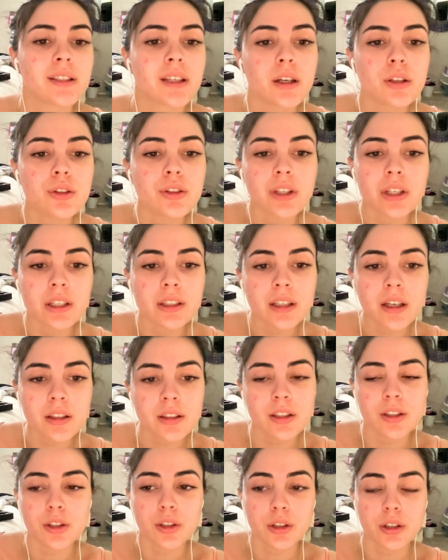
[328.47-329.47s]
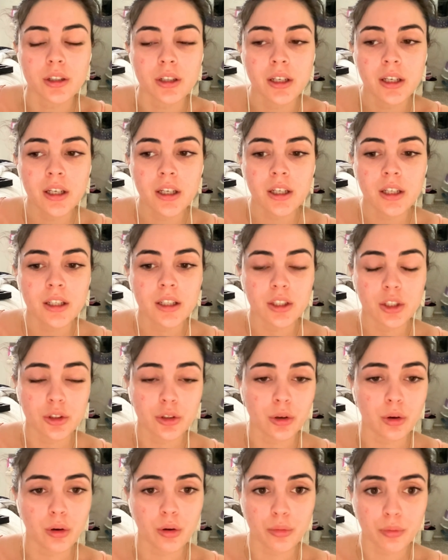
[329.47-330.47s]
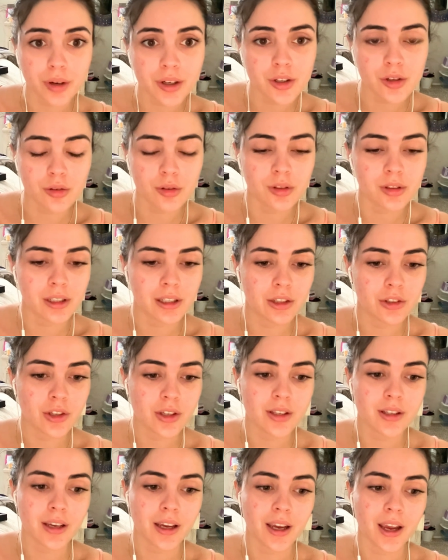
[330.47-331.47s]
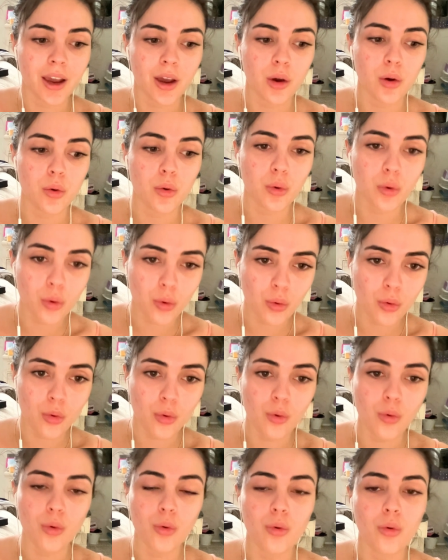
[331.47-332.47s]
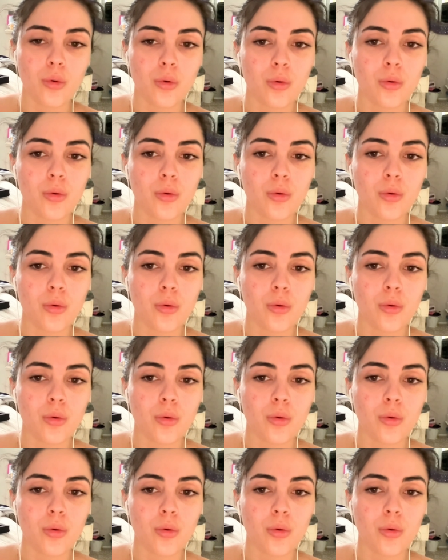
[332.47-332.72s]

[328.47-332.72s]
How are you going to tell that they're, you know, originals? And it's just like, ooh,